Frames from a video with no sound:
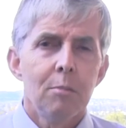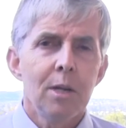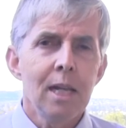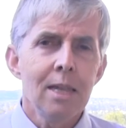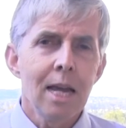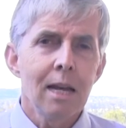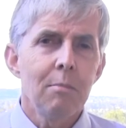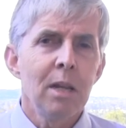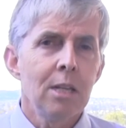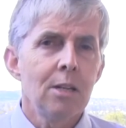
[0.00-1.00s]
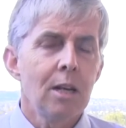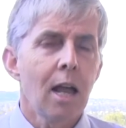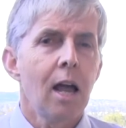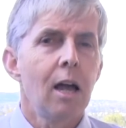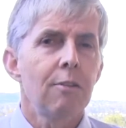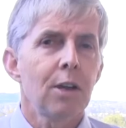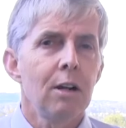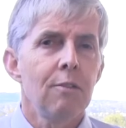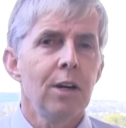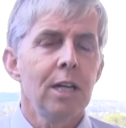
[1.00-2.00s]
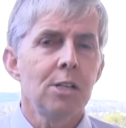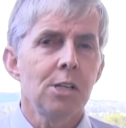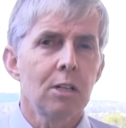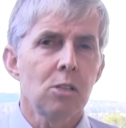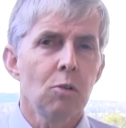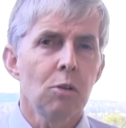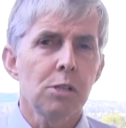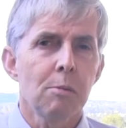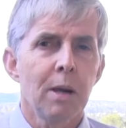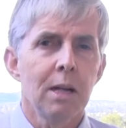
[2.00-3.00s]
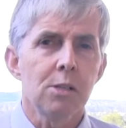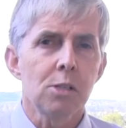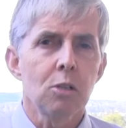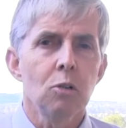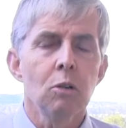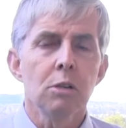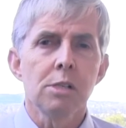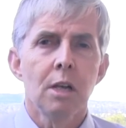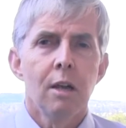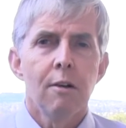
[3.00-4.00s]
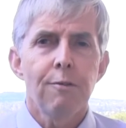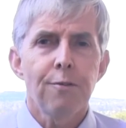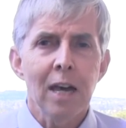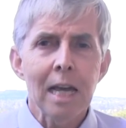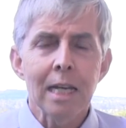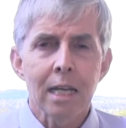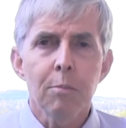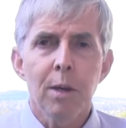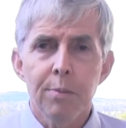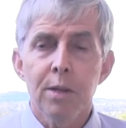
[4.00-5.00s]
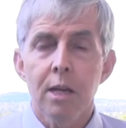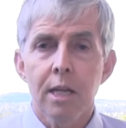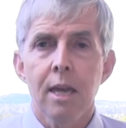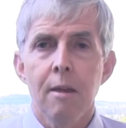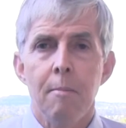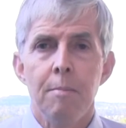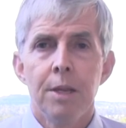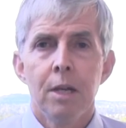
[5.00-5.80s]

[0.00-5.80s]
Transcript: But in that minute and a half, Gary Vaynerchuk talks about schools failing people like him,